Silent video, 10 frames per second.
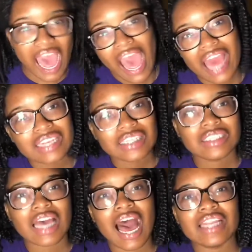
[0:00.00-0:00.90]
I need
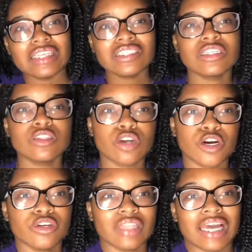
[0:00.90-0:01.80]
to
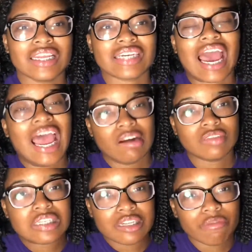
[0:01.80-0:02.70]
learn that like I have
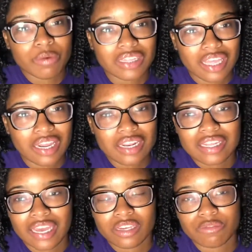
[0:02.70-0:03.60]
to live with it
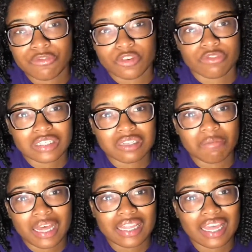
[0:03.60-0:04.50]
like for the rest of
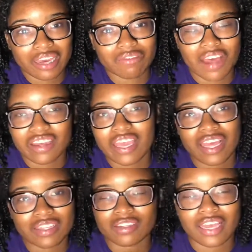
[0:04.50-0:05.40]
my life. I
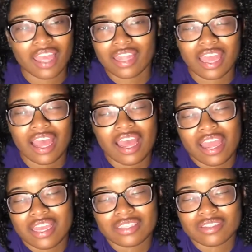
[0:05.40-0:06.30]
can't like
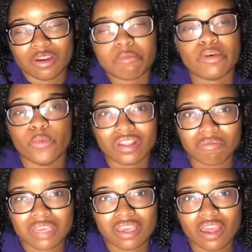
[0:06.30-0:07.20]
it's gonna be with
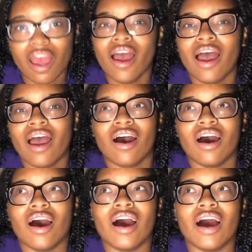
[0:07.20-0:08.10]
me.
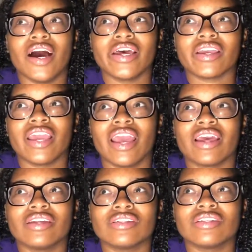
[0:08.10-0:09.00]
I
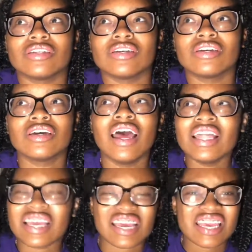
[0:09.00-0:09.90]

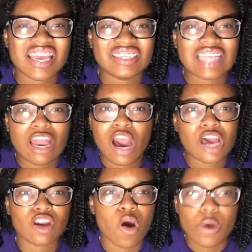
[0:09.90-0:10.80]
can't say, oh, I
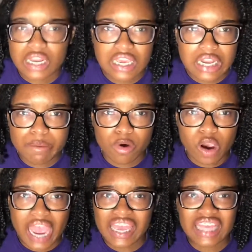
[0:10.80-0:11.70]
don't want it anymore.
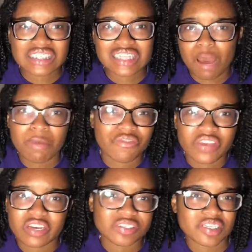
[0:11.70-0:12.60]
I can't snap my
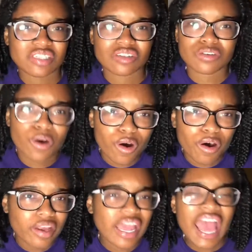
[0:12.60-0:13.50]
fingers and it's
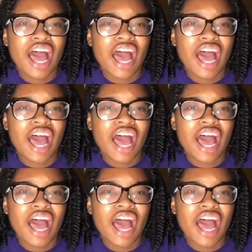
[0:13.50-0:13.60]
gone.